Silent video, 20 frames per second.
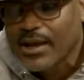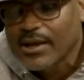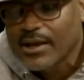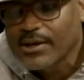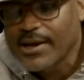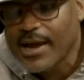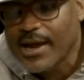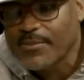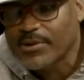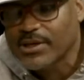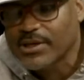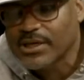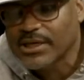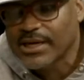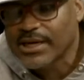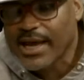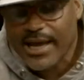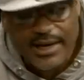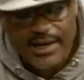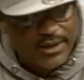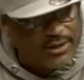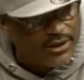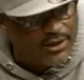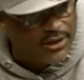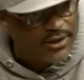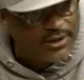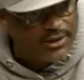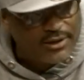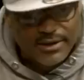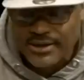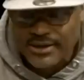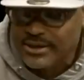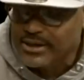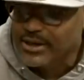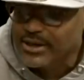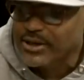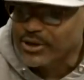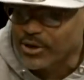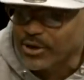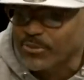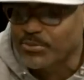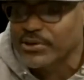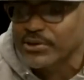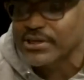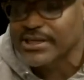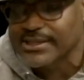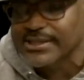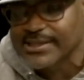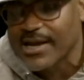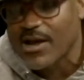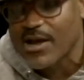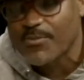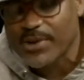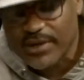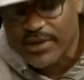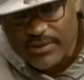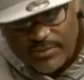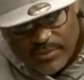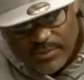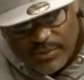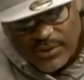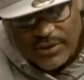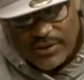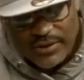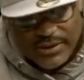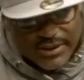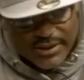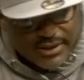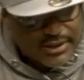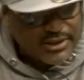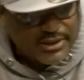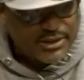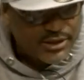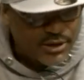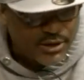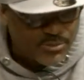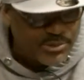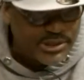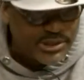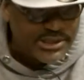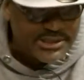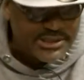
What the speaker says: Neighborhood Heckler, your book is coming. Your book is